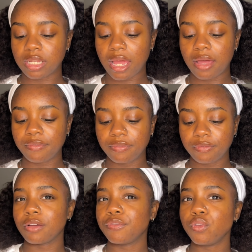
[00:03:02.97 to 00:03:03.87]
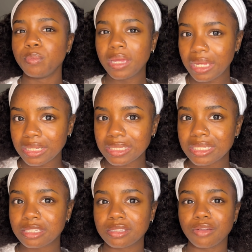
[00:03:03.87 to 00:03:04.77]
I have a few
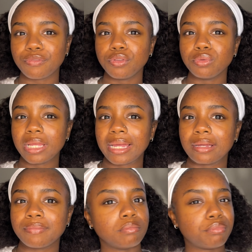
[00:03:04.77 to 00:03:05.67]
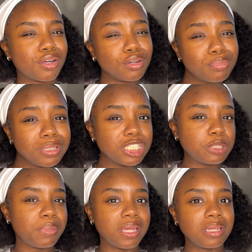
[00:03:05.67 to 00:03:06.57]
pinks, a few like
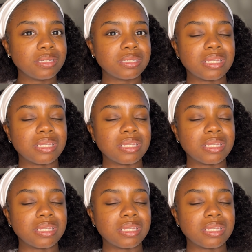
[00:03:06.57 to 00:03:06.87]
purplish pinks,